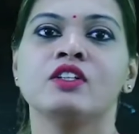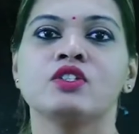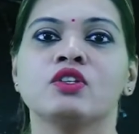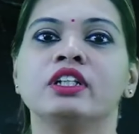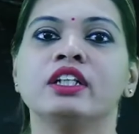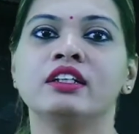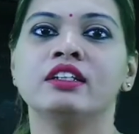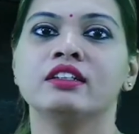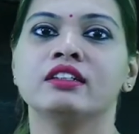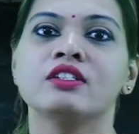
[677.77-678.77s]
So dear
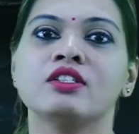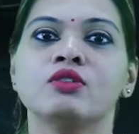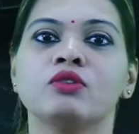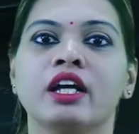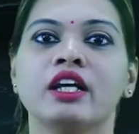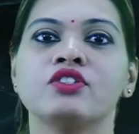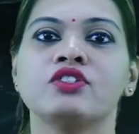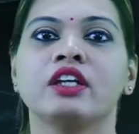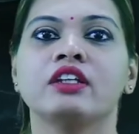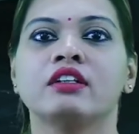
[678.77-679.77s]
learners, you can
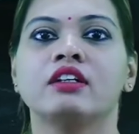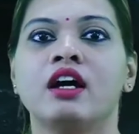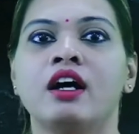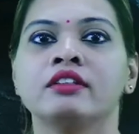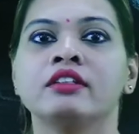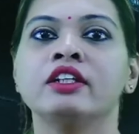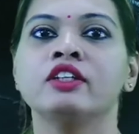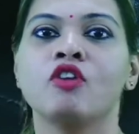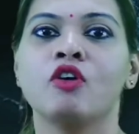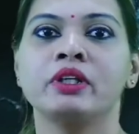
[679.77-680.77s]
check other
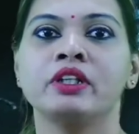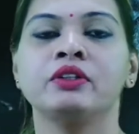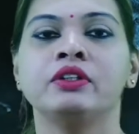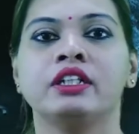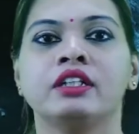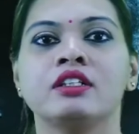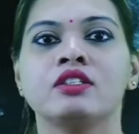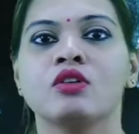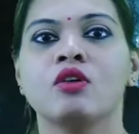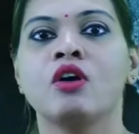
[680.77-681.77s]
informative details
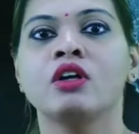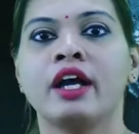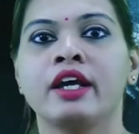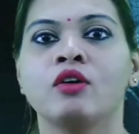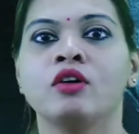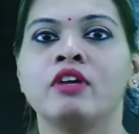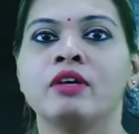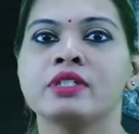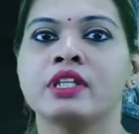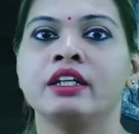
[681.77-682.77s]
on IDOL
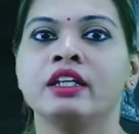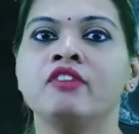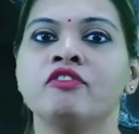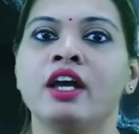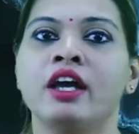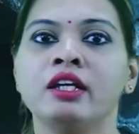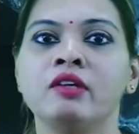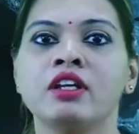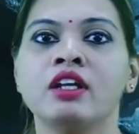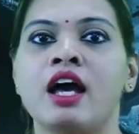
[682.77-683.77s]
website. If
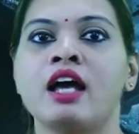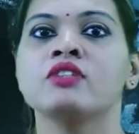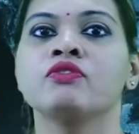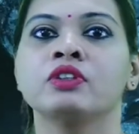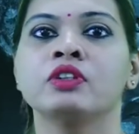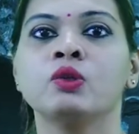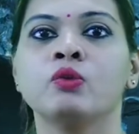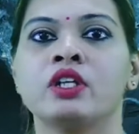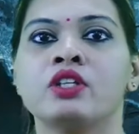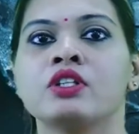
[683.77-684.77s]
anyone has further
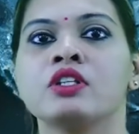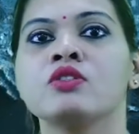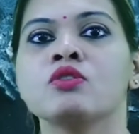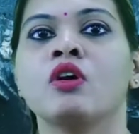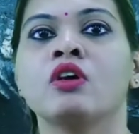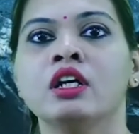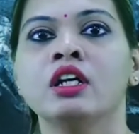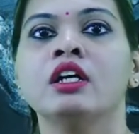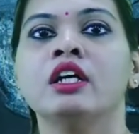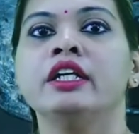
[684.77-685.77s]
questions or
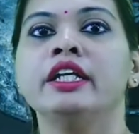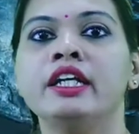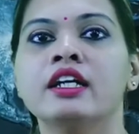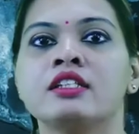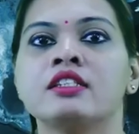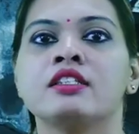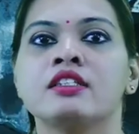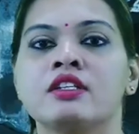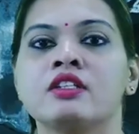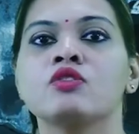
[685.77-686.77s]
need
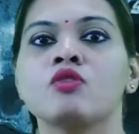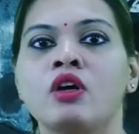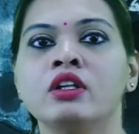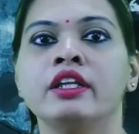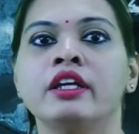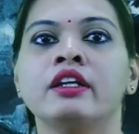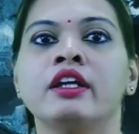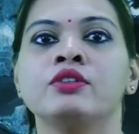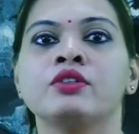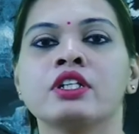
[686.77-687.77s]
assistance on their
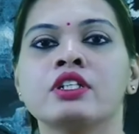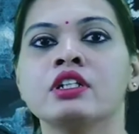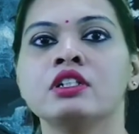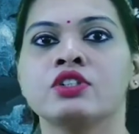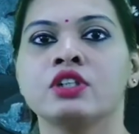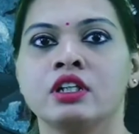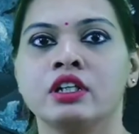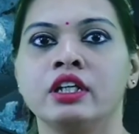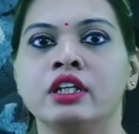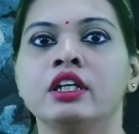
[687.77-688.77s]
educational
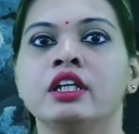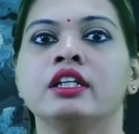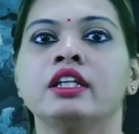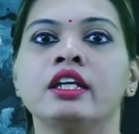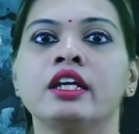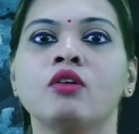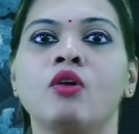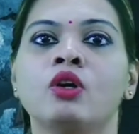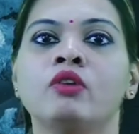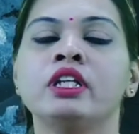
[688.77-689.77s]
journey, they can
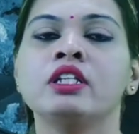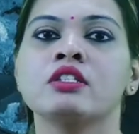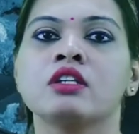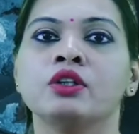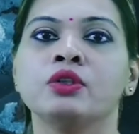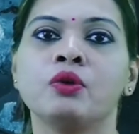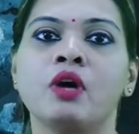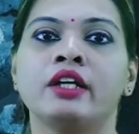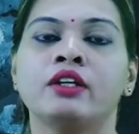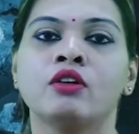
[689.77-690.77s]
always turn to
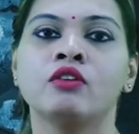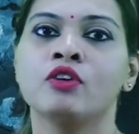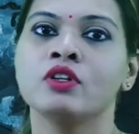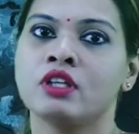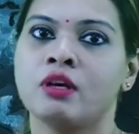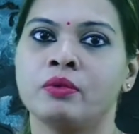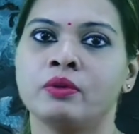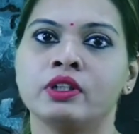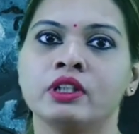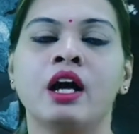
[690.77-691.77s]
IDOL for
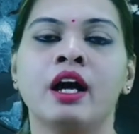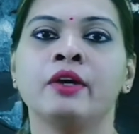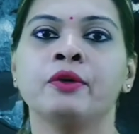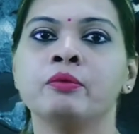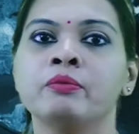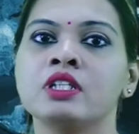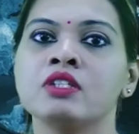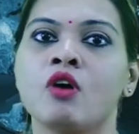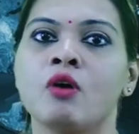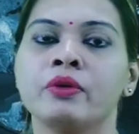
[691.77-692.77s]
support. I hope this
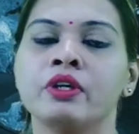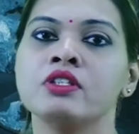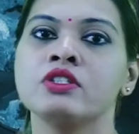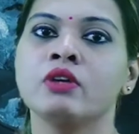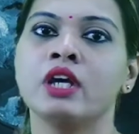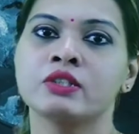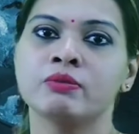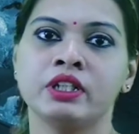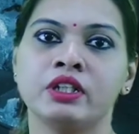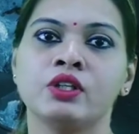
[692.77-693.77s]
comprehensive
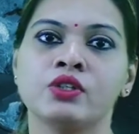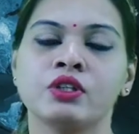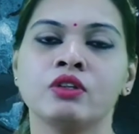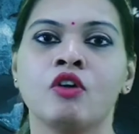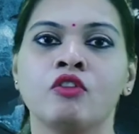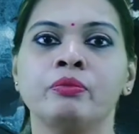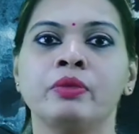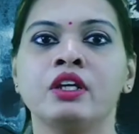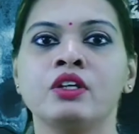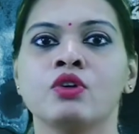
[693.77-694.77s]
explanation of
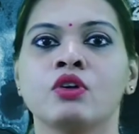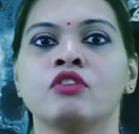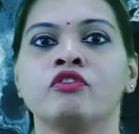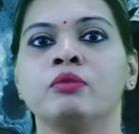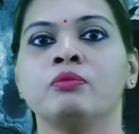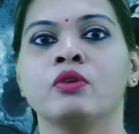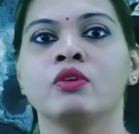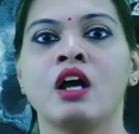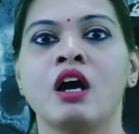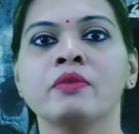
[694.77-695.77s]
BA Geography
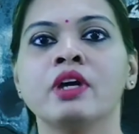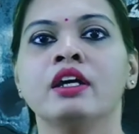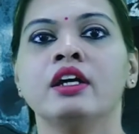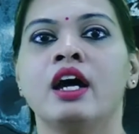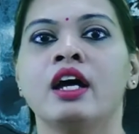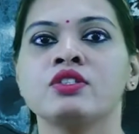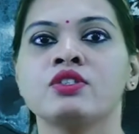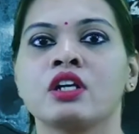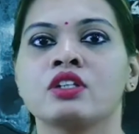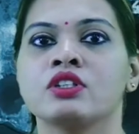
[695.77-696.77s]
program and
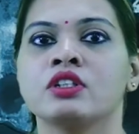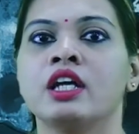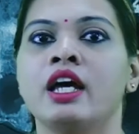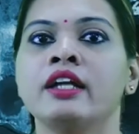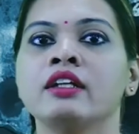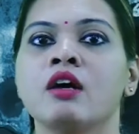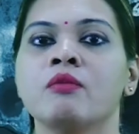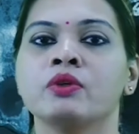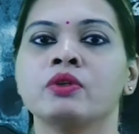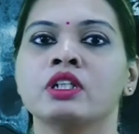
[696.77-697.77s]
structure and
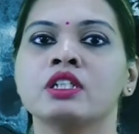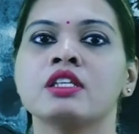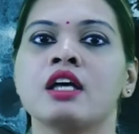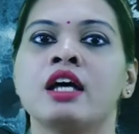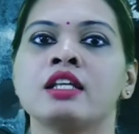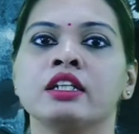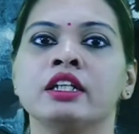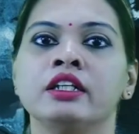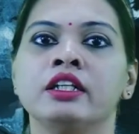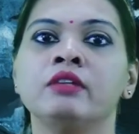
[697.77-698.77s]
components has
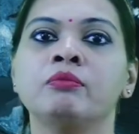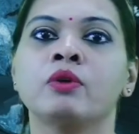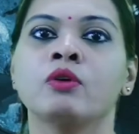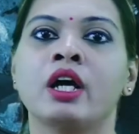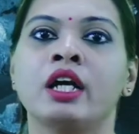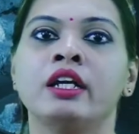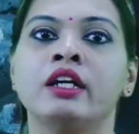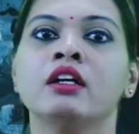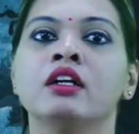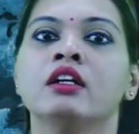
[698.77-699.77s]
indeed
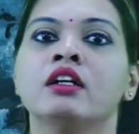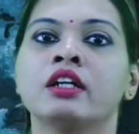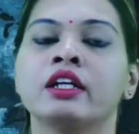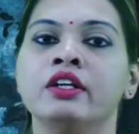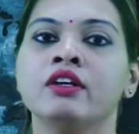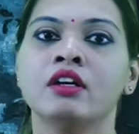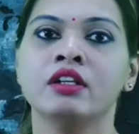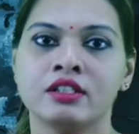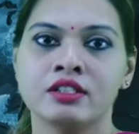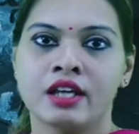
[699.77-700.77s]
provided a clear
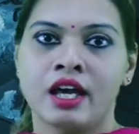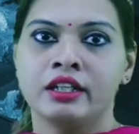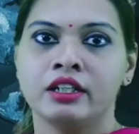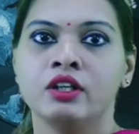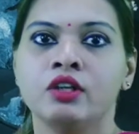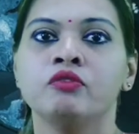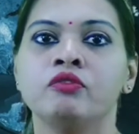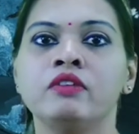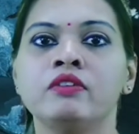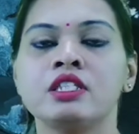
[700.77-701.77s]
understanding.
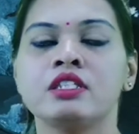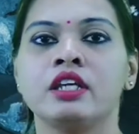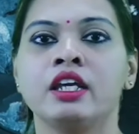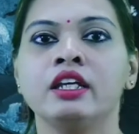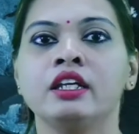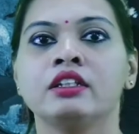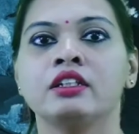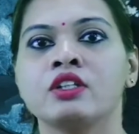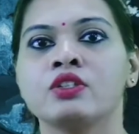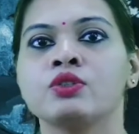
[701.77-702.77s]
We will stay in
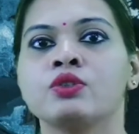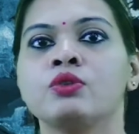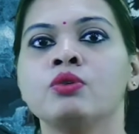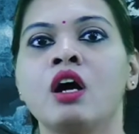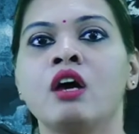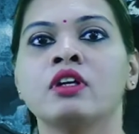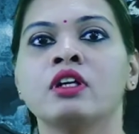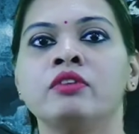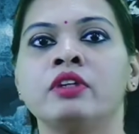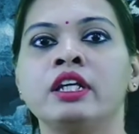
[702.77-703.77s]
touch through our
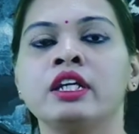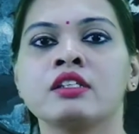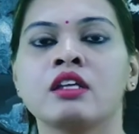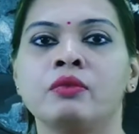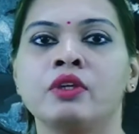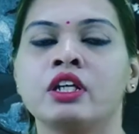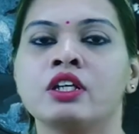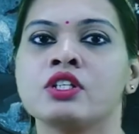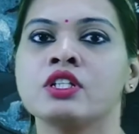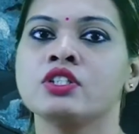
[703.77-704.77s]
various
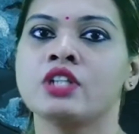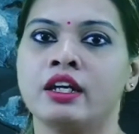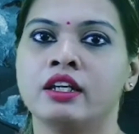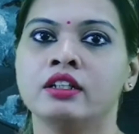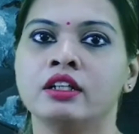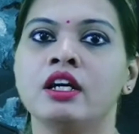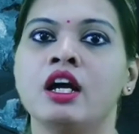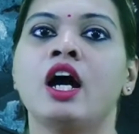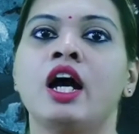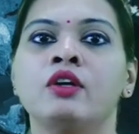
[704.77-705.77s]
communication channels.
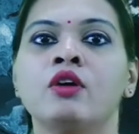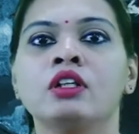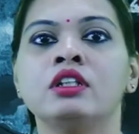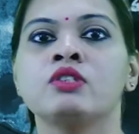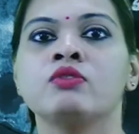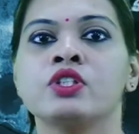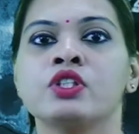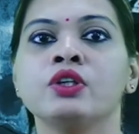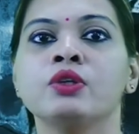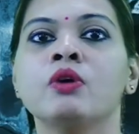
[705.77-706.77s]
IDOL is
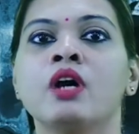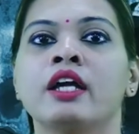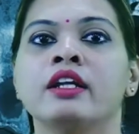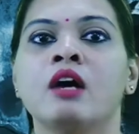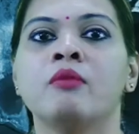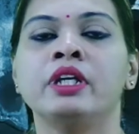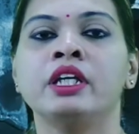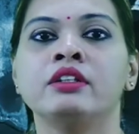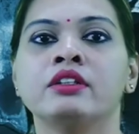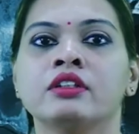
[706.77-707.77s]
wishing you an
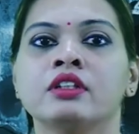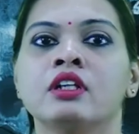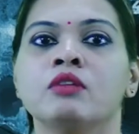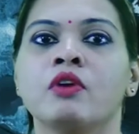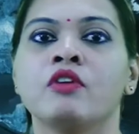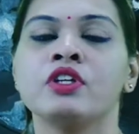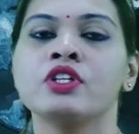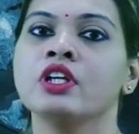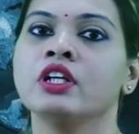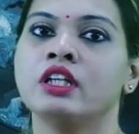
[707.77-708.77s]
update
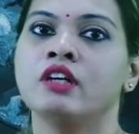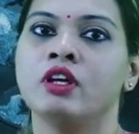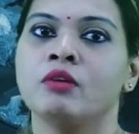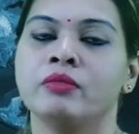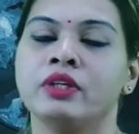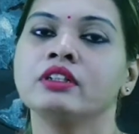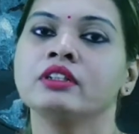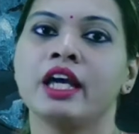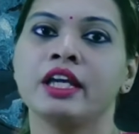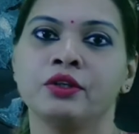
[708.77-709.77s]
professional development.
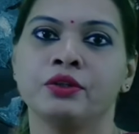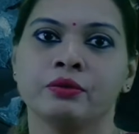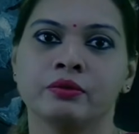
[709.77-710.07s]
Thank you.